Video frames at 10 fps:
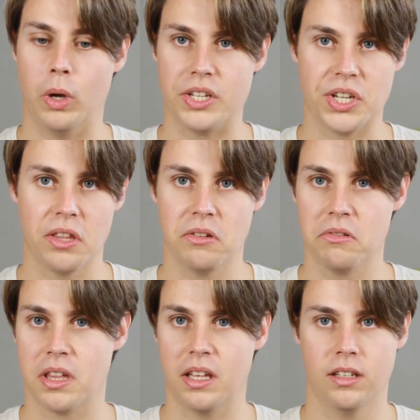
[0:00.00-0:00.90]

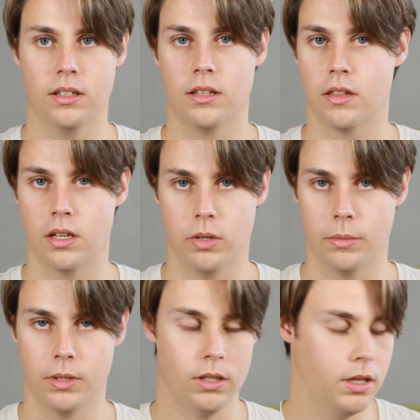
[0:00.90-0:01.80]
eyeshadows, and it's terrible.